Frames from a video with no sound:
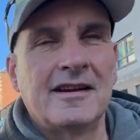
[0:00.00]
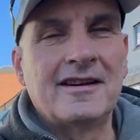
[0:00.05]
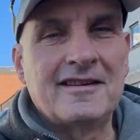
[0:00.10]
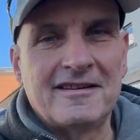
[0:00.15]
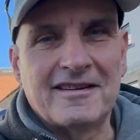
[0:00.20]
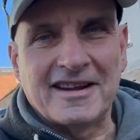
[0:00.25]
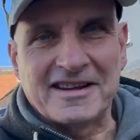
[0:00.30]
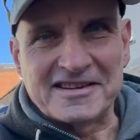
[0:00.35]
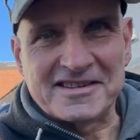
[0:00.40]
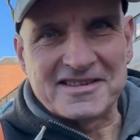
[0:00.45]

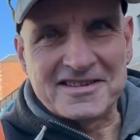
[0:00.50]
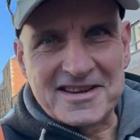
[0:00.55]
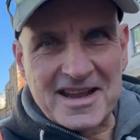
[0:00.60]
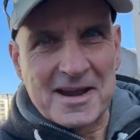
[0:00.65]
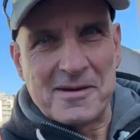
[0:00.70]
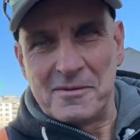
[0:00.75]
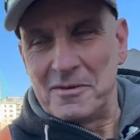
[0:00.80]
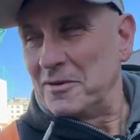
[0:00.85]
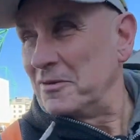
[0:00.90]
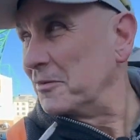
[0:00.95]
Right,
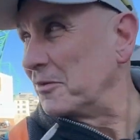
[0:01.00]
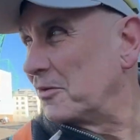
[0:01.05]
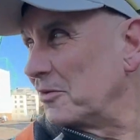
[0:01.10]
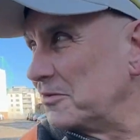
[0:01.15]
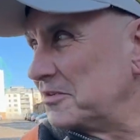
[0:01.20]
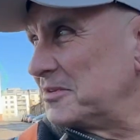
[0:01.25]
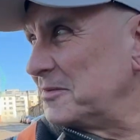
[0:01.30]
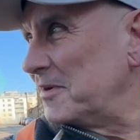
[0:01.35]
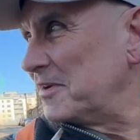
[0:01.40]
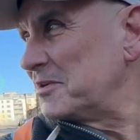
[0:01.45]
now we'll go on
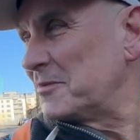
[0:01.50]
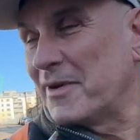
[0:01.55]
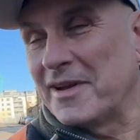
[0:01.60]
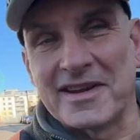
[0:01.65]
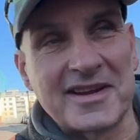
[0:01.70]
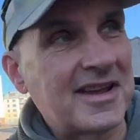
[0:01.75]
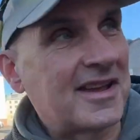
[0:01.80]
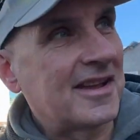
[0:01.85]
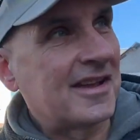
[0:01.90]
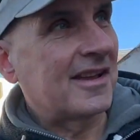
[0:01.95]
to
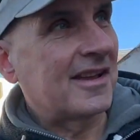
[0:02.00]
Meadowbank,